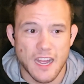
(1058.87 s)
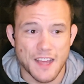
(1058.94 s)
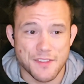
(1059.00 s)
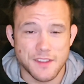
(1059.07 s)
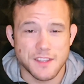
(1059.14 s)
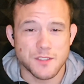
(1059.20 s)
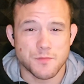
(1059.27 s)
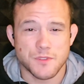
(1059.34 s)
I
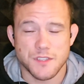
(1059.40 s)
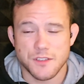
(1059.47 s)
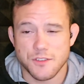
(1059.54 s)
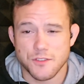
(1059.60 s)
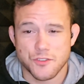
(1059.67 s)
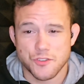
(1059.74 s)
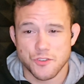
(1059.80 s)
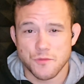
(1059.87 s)
think these
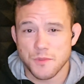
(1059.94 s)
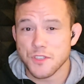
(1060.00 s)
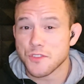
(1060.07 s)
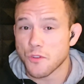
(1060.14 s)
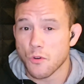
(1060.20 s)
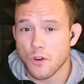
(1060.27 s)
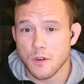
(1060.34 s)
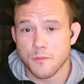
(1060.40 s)
positions should be
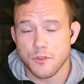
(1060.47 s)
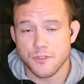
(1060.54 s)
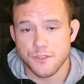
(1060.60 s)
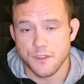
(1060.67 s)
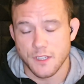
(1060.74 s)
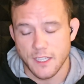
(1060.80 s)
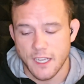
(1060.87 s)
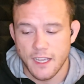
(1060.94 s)
scored
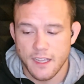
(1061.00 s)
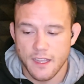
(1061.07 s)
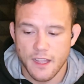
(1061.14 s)
personally.